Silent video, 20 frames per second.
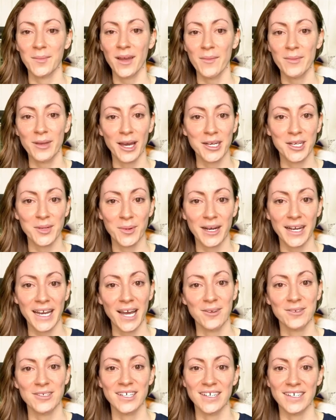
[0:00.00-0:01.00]
coming onto our
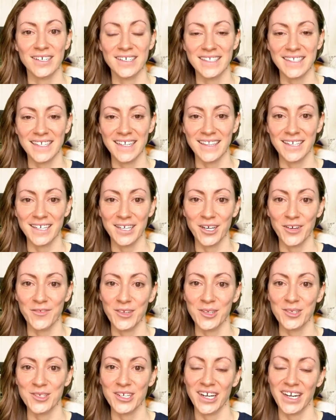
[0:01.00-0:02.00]
counters in the near
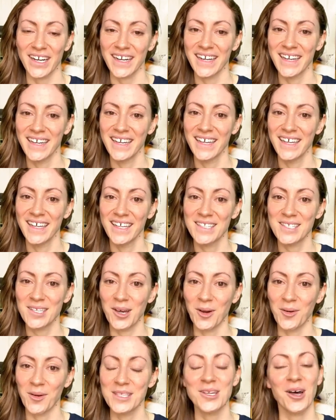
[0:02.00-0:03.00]
future,
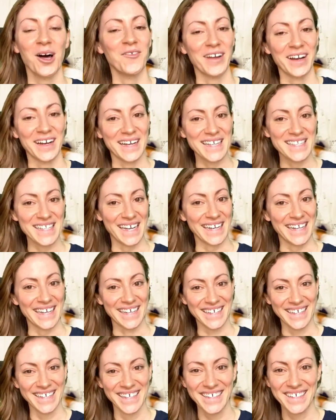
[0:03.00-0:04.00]
so it's all very
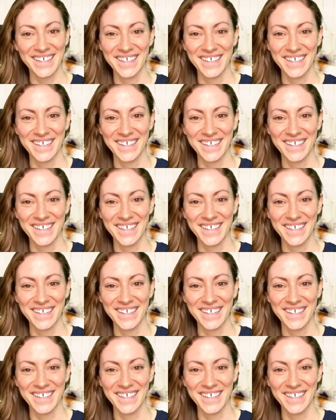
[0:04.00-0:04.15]
exciting.